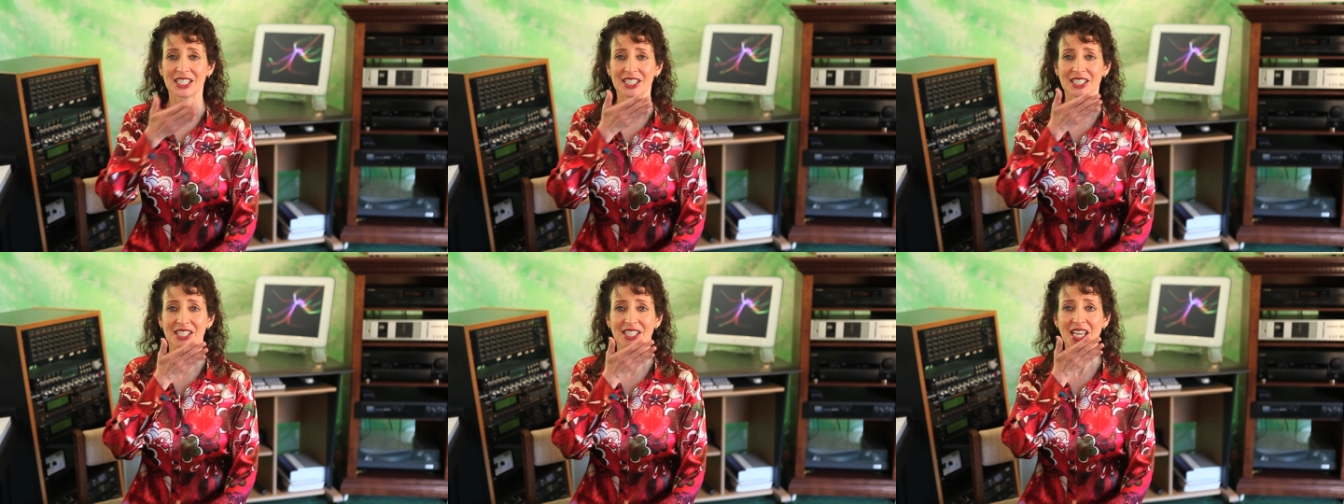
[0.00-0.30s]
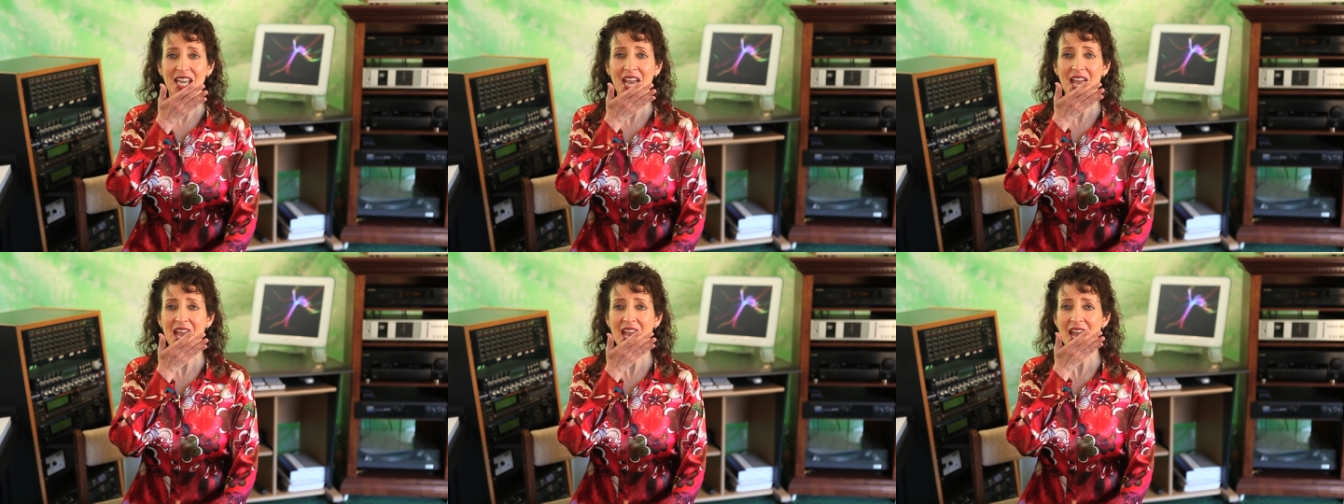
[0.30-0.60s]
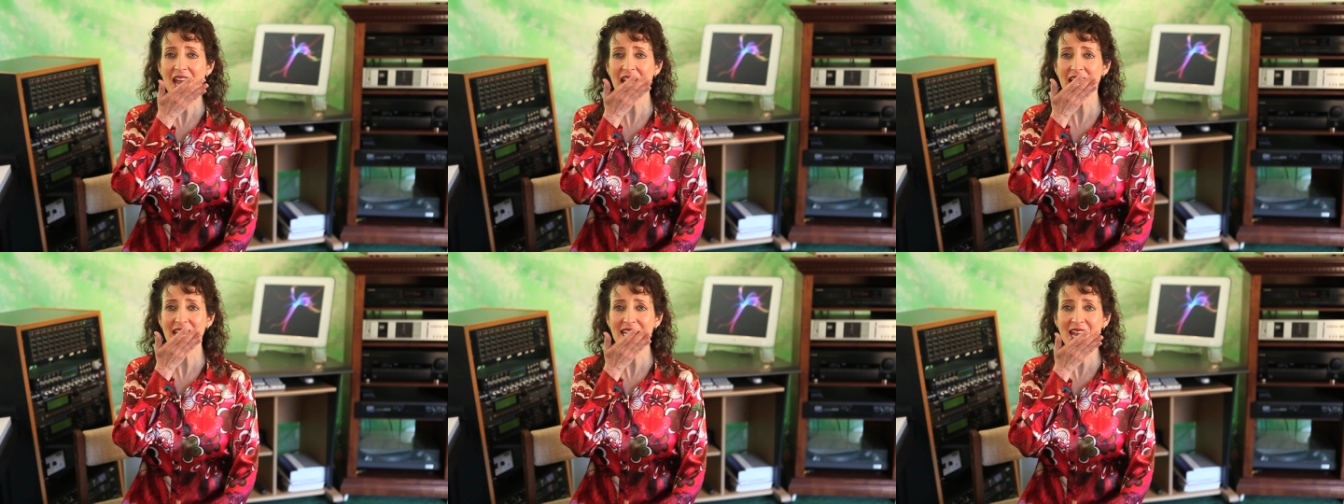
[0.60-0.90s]

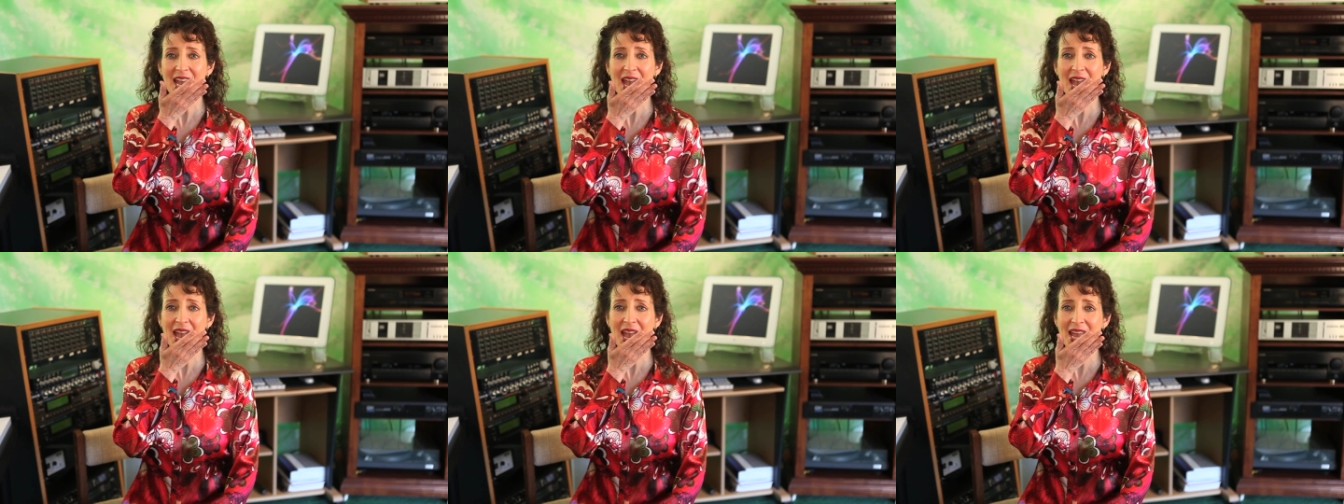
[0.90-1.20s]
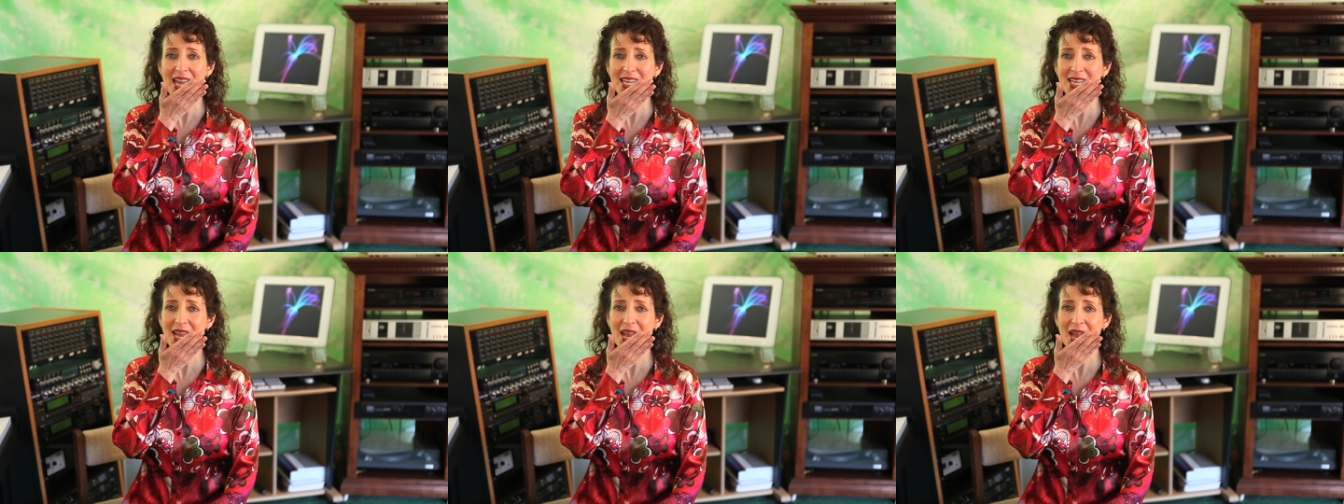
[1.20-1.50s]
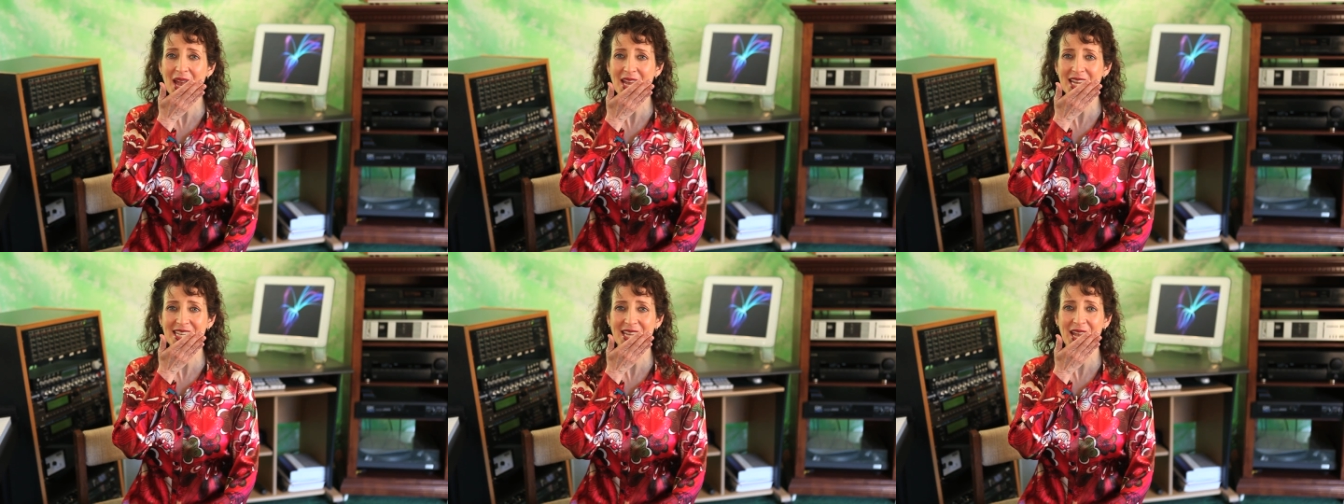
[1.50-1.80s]
Yeah, yeah,
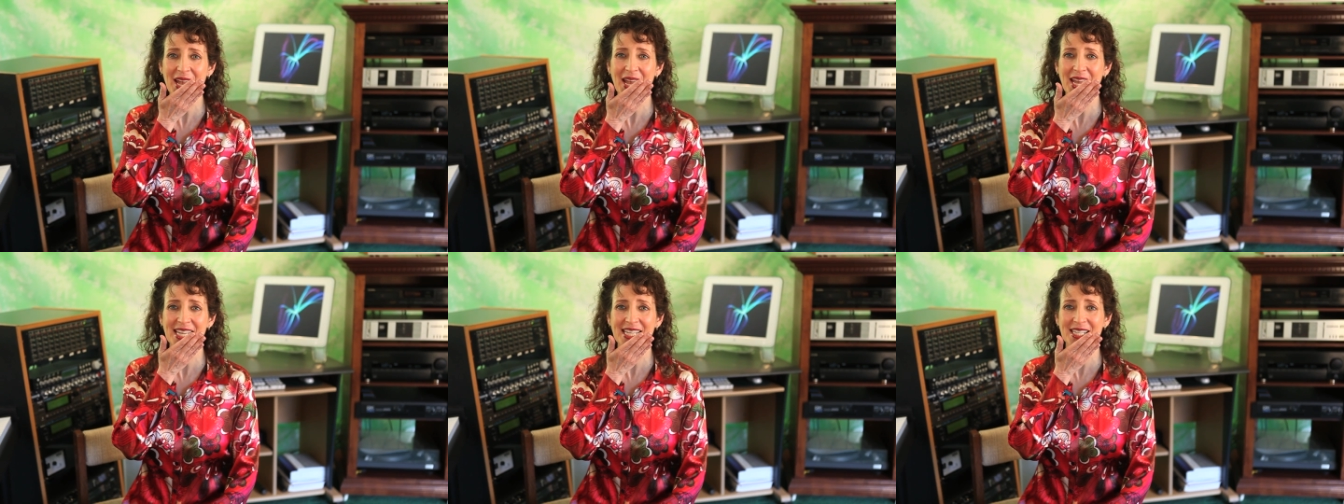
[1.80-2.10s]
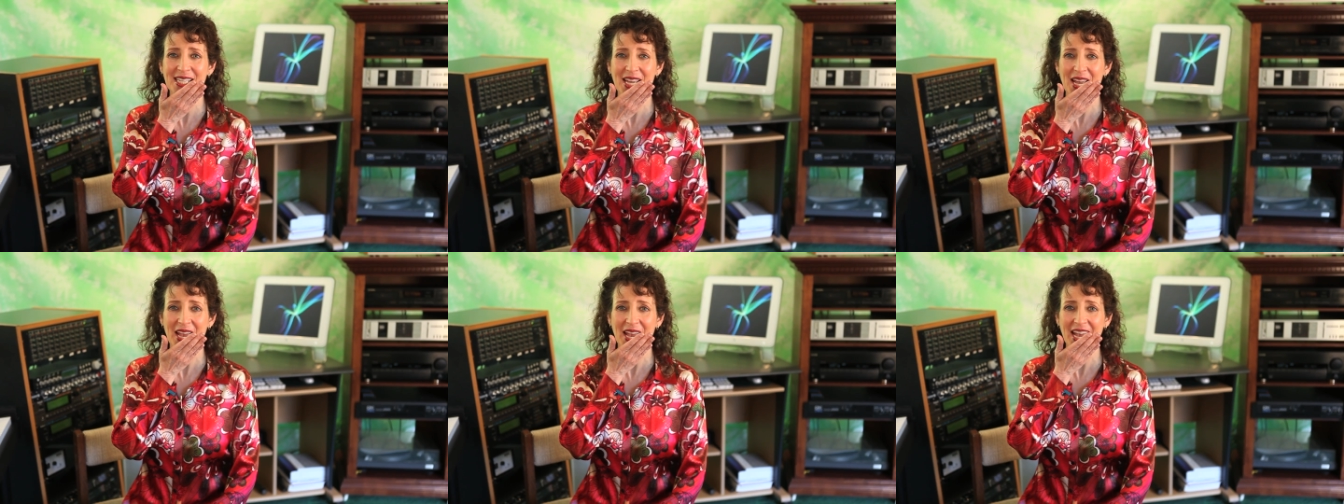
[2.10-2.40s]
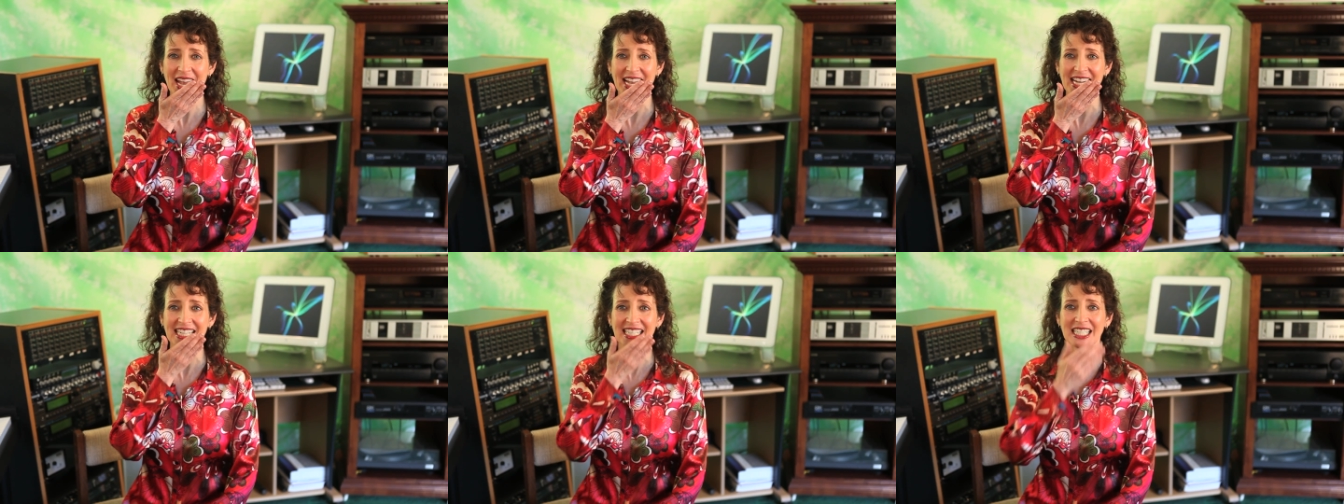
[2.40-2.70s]
yeah, yeah,
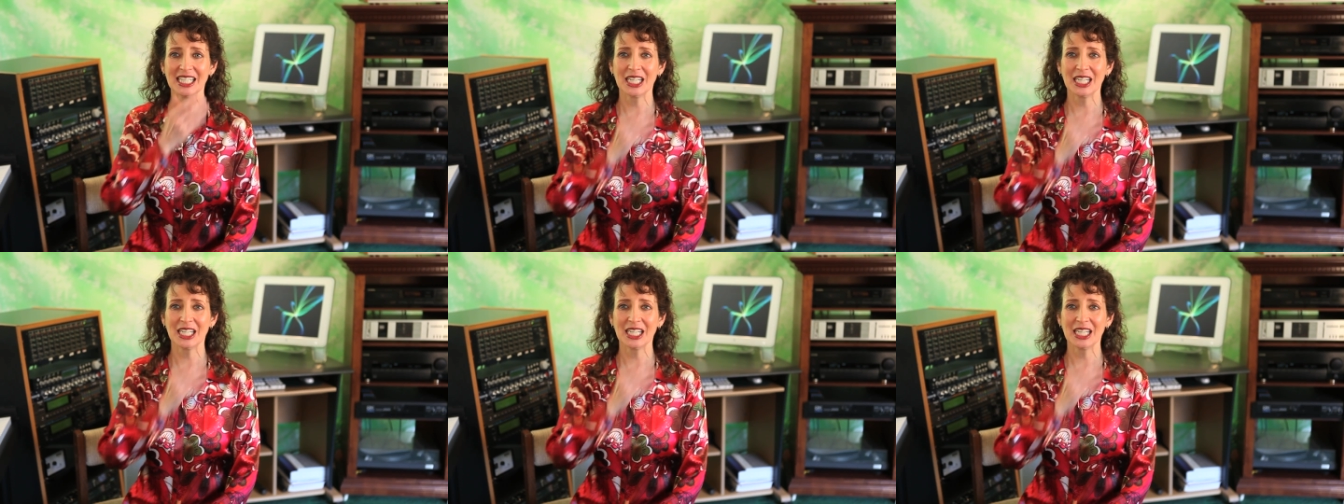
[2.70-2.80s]
yeah.